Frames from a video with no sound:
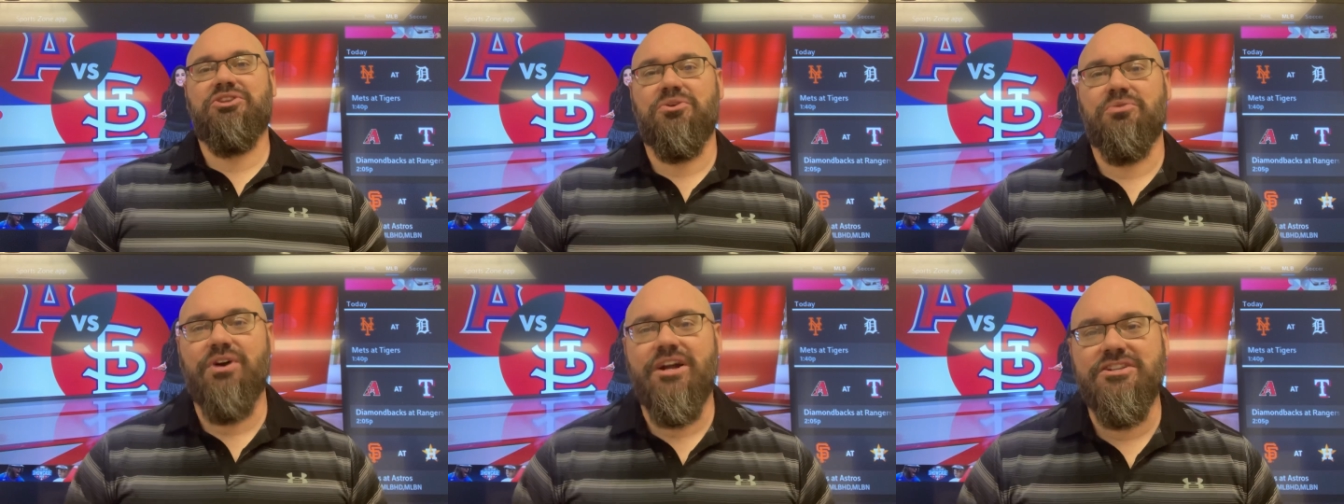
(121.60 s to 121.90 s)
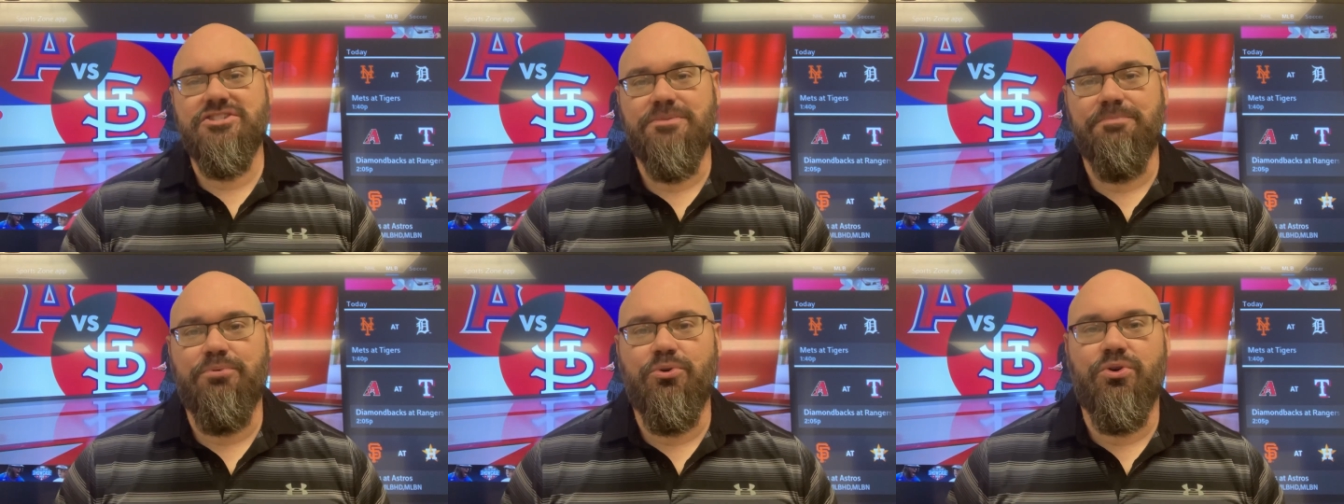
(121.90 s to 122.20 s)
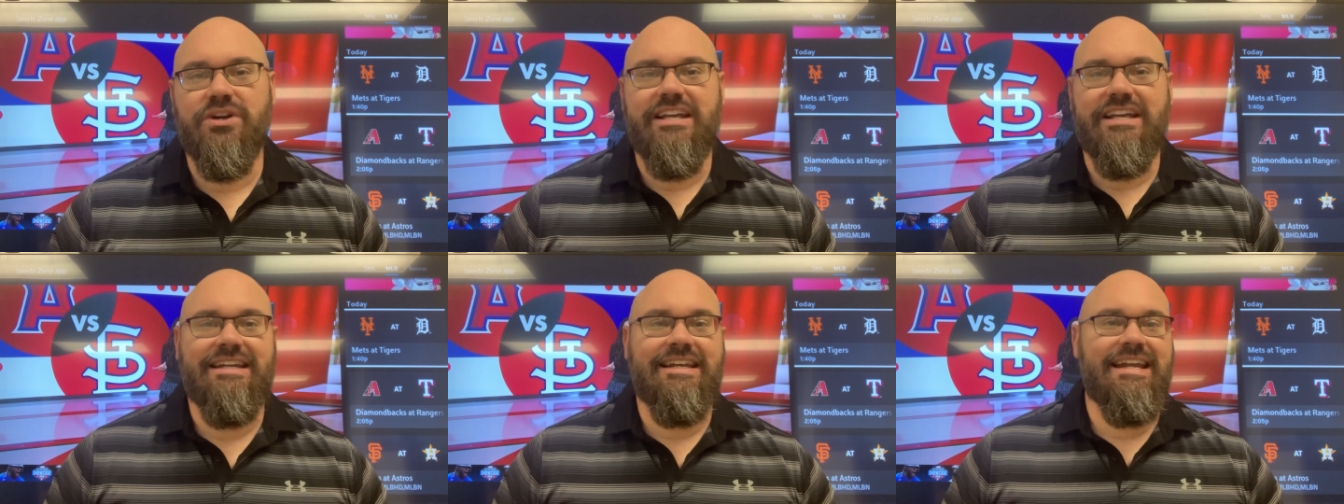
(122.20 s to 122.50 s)
the run
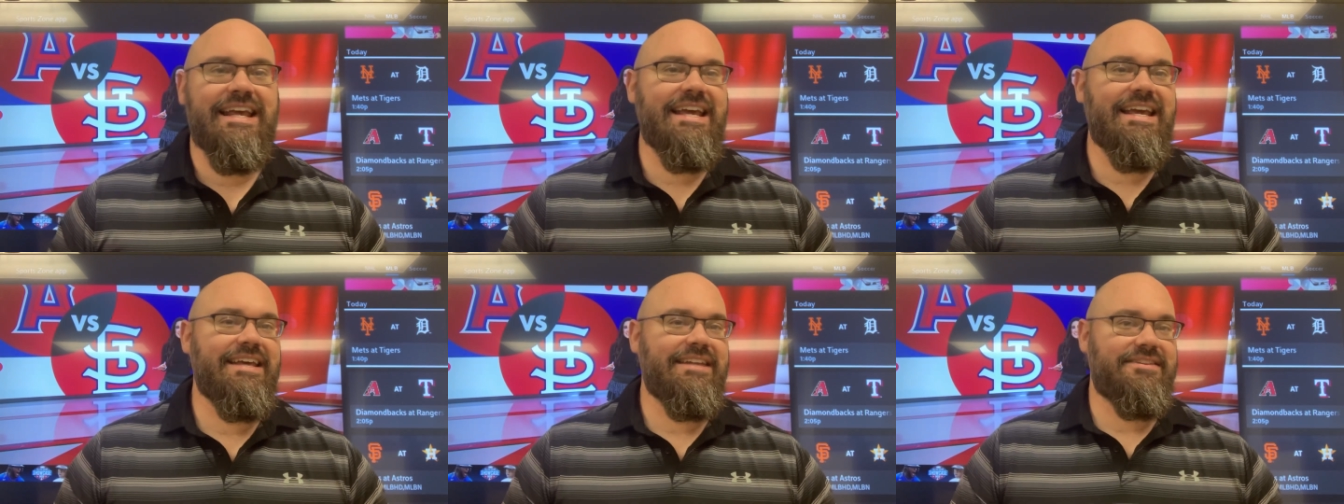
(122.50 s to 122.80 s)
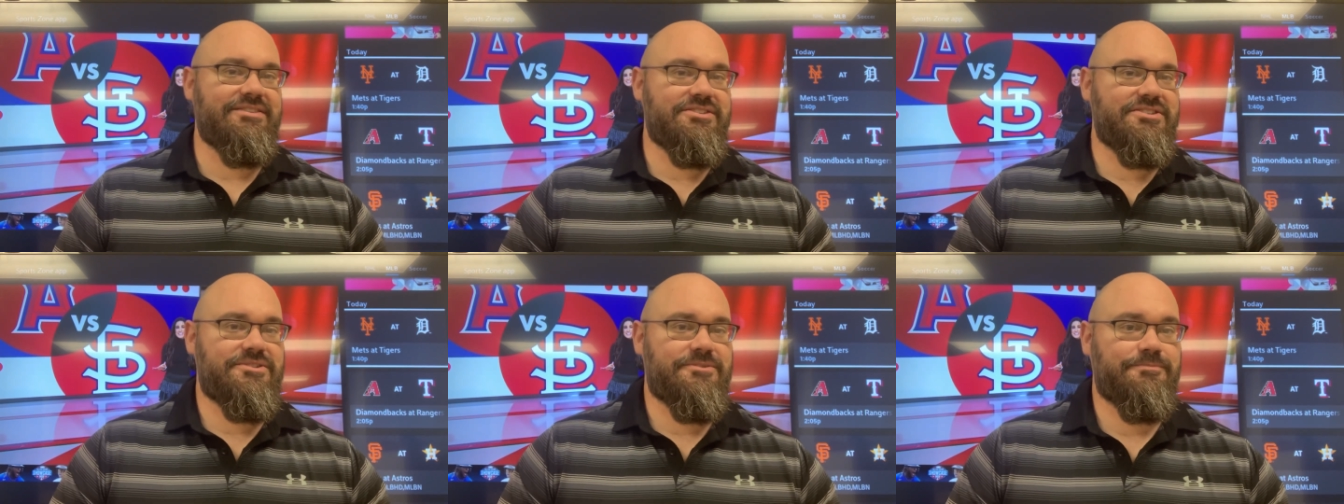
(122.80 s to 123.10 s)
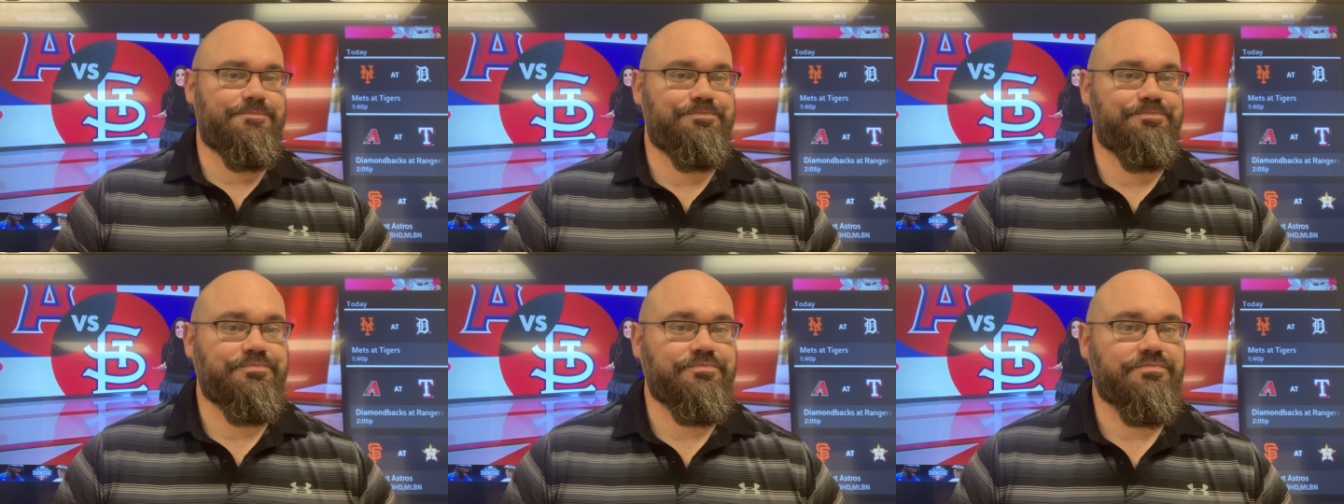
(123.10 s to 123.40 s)
support he needs.
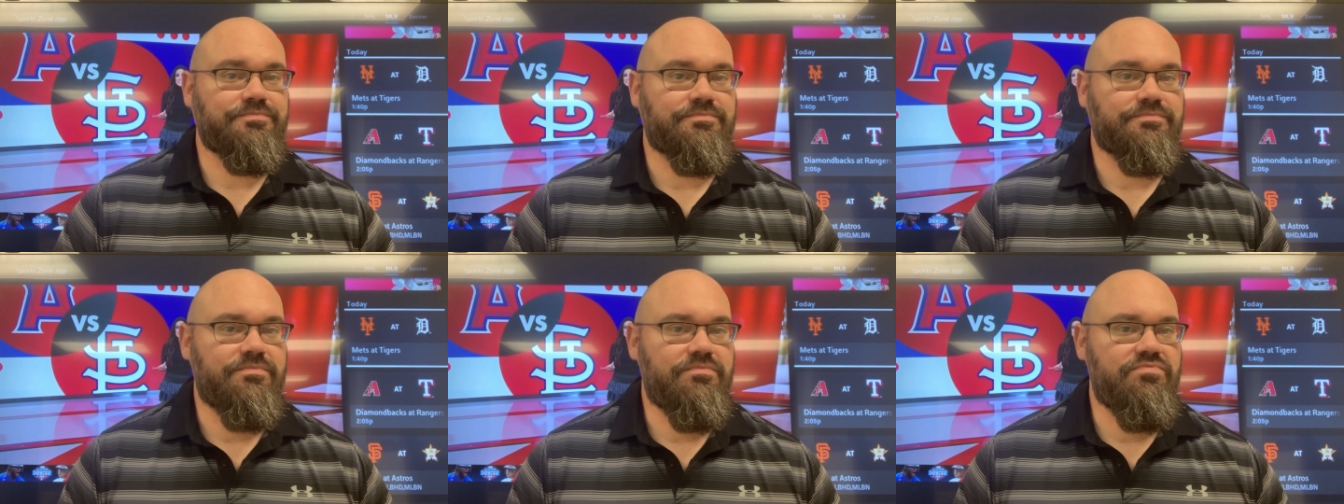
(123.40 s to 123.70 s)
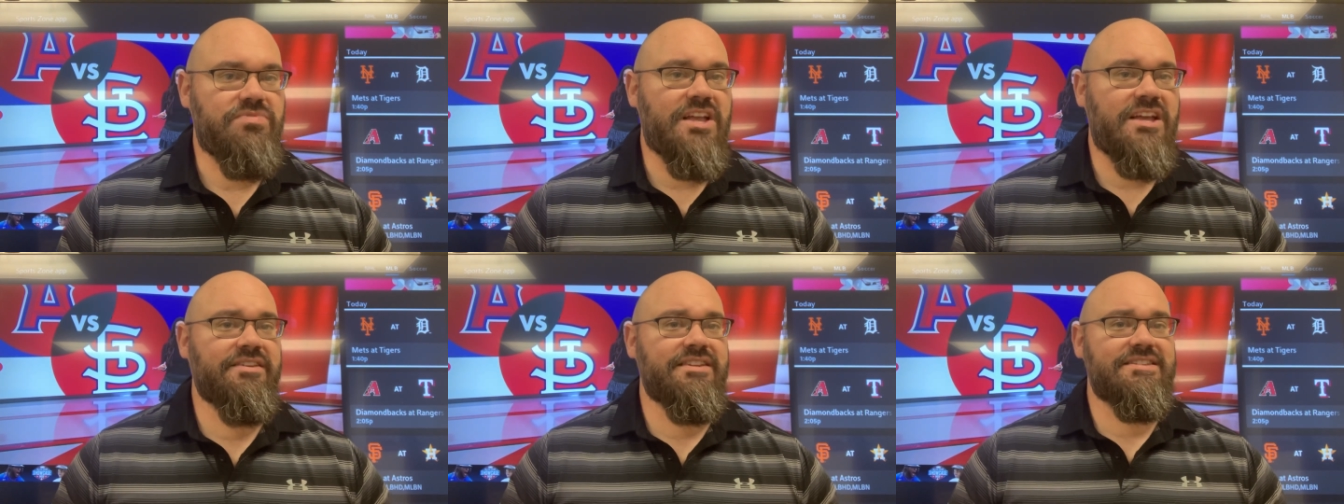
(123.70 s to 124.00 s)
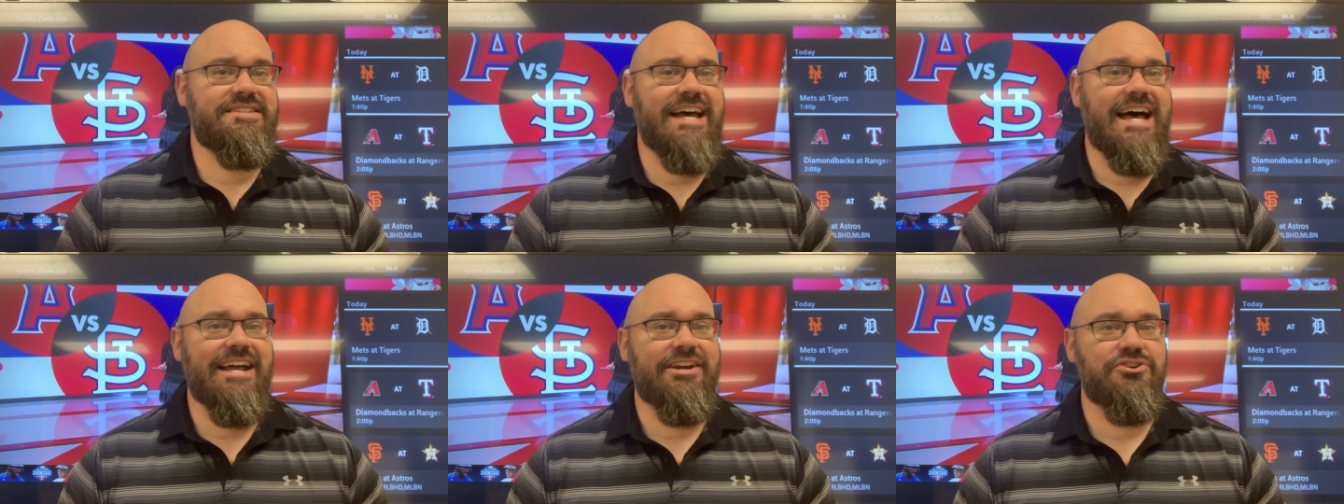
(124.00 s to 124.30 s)
The
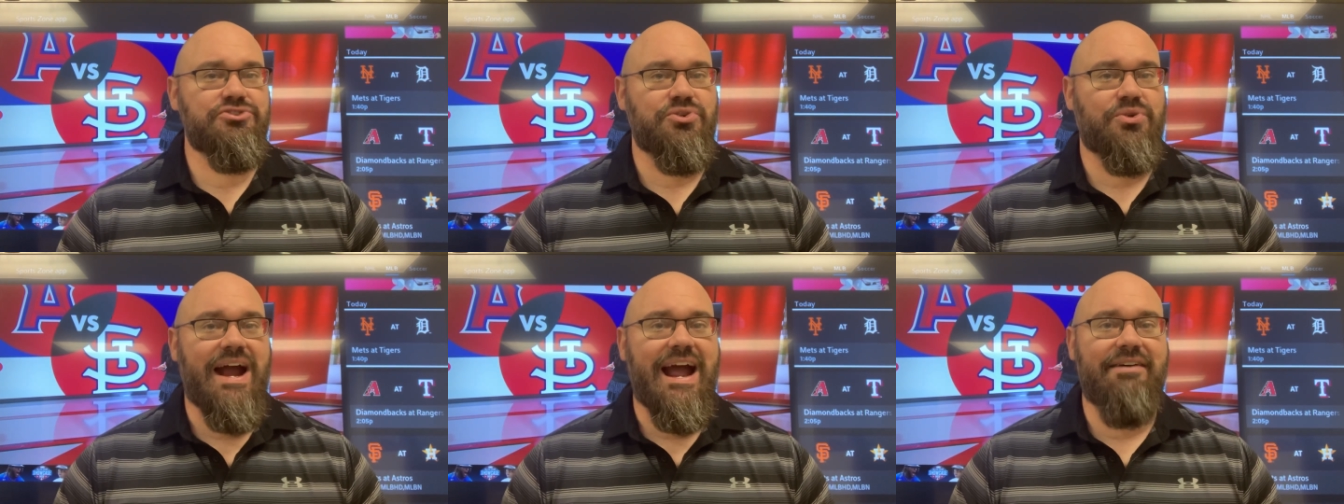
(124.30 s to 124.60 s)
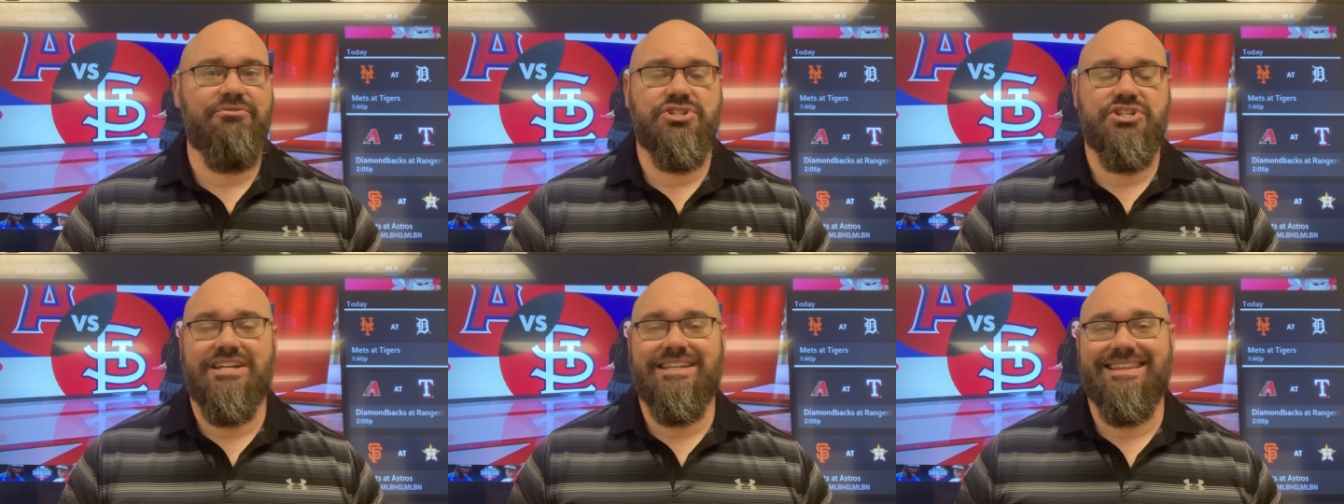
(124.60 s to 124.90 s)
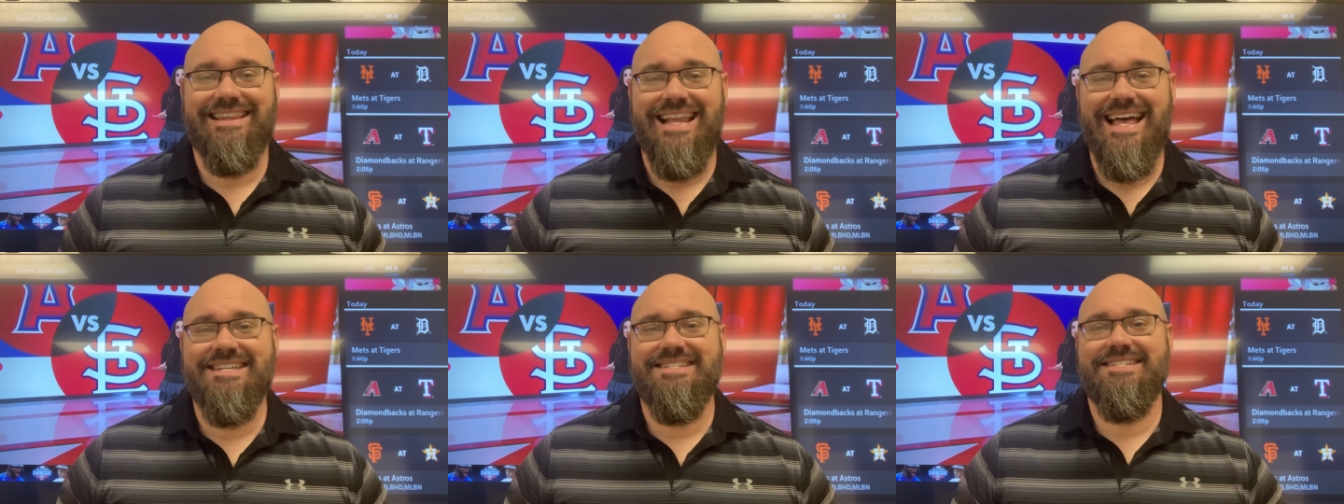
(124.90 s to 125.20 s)
Tigers are averaging
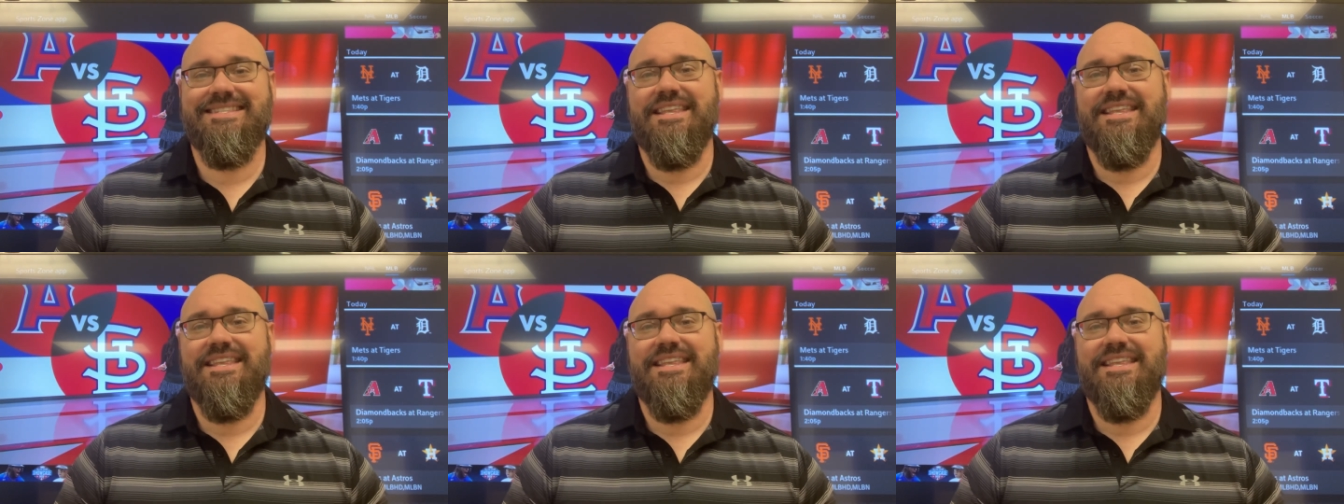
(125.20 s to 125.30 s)
less